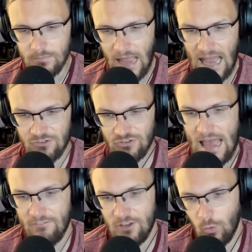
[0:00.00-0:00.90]
actually
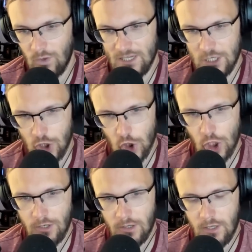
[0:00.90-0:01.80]
having a really
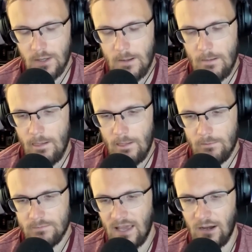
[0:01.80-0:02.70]
good
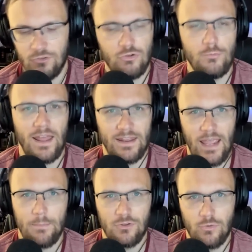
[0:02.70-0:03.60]
kind of two man
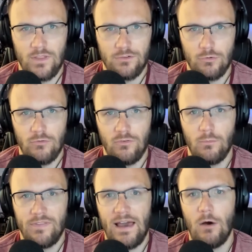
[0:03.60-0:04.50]
game between the two of
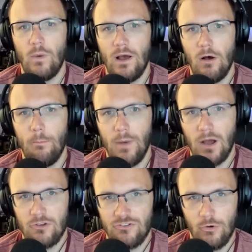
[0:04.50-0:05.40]
them with how well
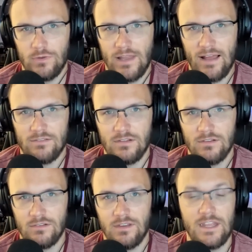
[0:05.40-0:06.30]
Monk showed last
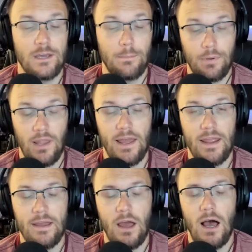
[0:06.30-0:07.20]
season that he could
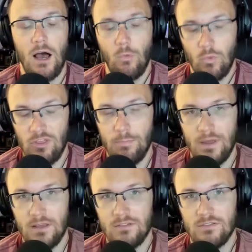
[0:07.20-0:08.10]
play uh, with
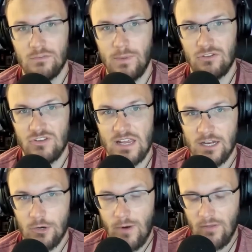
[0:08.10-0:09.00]
bigs, especially in
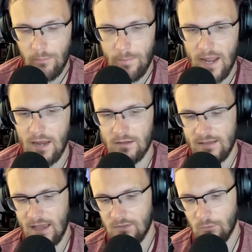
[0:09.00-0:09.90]
and around the paint,
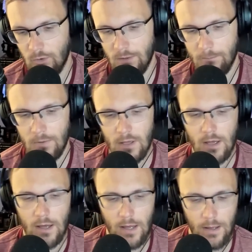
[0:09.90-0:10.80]
attacking the rim.
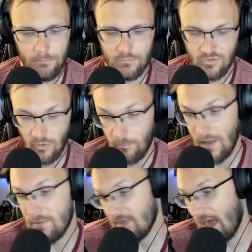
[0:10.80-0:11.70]
Um, so
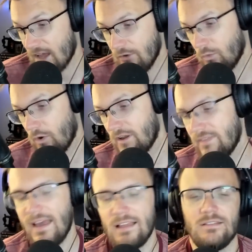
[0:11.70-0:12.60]
maybe that could work
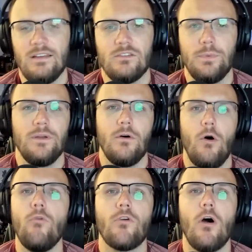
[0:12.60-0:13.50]
in that sense. But
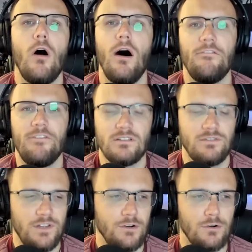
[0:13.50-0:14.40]
overall,
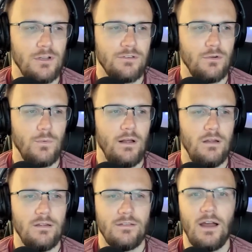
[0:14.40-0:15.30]
offensively, Nerlens
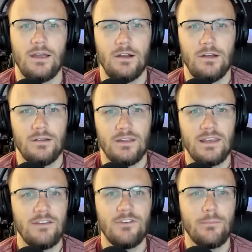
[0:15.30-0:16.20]
Noel is not going to
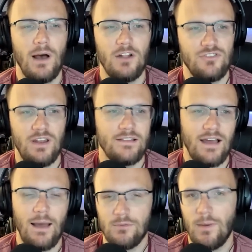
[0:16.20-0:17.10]
give you much and at
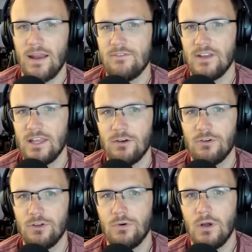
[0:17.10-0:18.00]
times might even
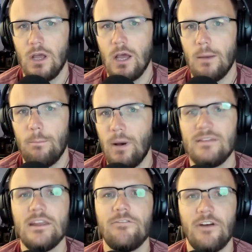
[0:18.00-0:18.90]
hinder you.
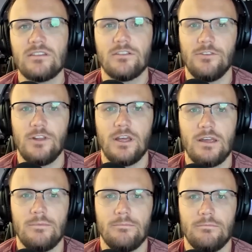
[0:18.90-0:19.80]
But
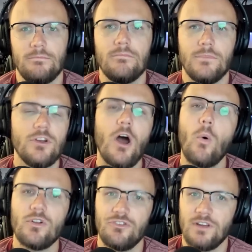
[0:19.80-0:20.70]
defensively, you know
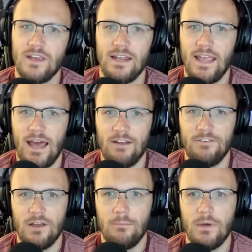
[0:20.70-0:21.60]
what you're getting out
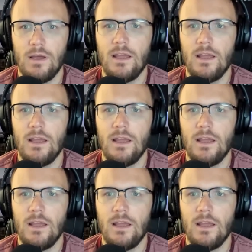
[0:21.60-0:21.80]
of him.